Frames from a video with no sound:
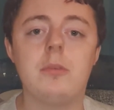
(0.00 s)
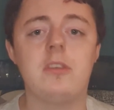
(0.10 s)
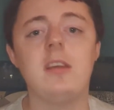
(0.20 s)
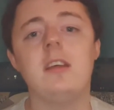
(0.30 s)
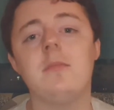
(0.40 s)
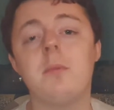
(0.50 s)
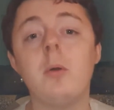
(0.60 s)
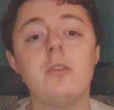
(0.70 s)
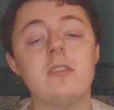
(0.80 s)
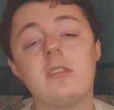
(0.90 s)
say they've
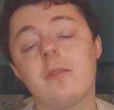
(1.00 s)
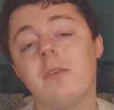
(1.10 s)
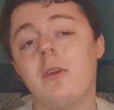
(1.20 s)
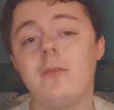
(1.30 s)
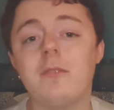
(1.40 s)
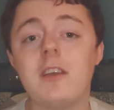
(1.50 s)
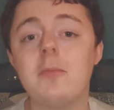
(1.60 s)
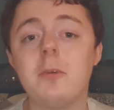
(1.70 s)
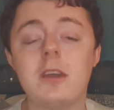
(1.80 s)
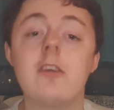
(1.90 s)
posted something on
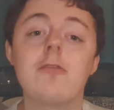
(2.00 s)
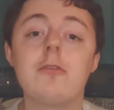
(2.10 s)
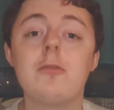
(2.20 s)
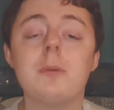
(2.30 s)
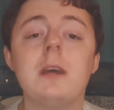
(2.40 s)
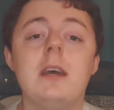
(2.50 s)
Facebook in a group